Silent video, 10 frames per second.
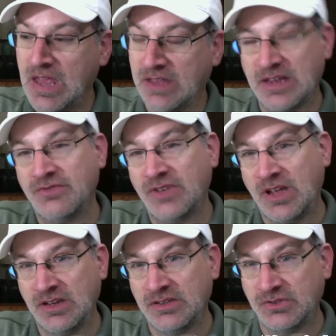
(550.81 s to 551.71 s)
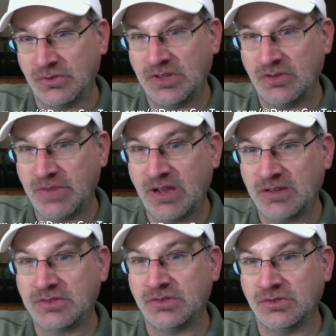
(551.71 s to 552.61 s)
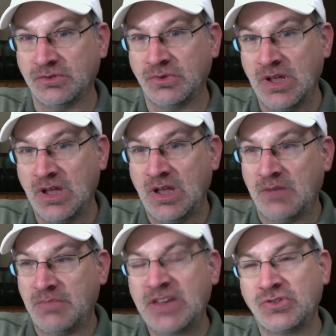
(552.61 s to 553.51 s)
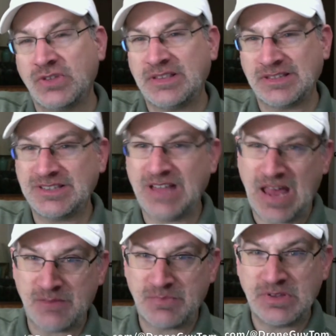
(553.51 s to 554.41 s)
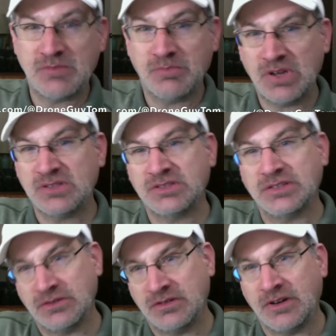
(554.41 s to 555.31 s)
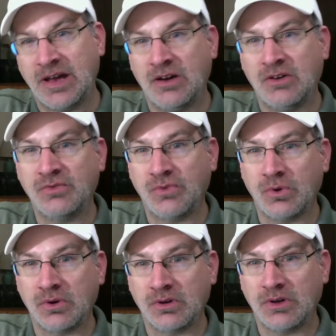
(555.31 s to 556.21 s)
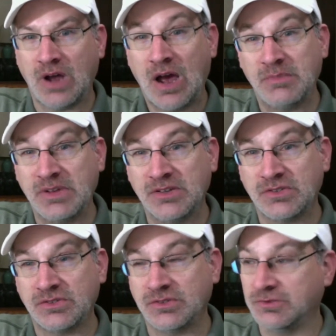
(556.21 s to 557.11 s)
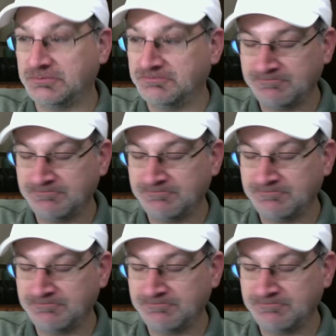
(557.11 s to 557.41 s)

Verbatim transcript: And the FAA is doing their best to make sure that doesn't happen, but still allow for hobbyists to